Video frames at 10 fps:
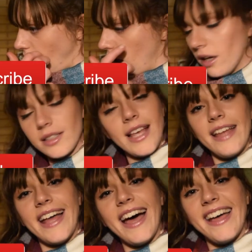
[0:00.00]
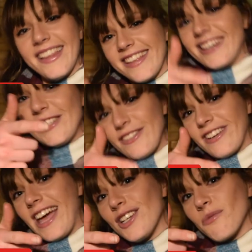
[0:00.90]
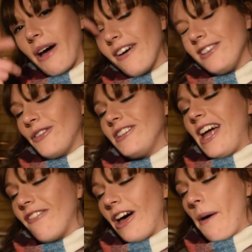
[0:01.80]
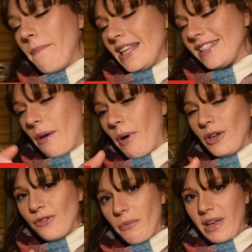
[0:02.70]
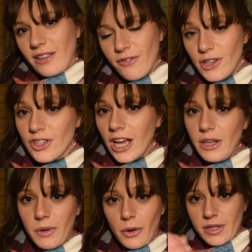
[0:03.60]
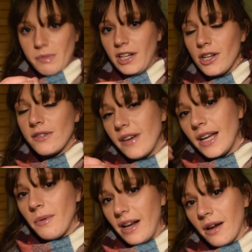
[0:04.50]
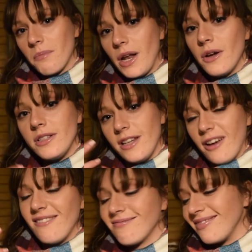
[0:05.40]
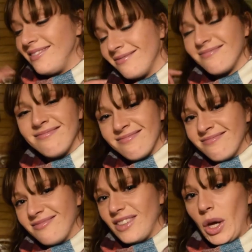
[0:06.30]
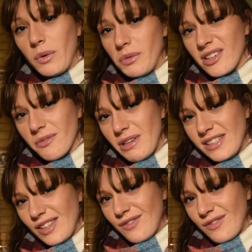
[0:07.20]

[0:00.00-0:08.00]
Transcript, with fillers: Alongside that, hit the notification bell and you will never miss a post from me in the future. You will always be notified when I upload, you know. Who would want to miss this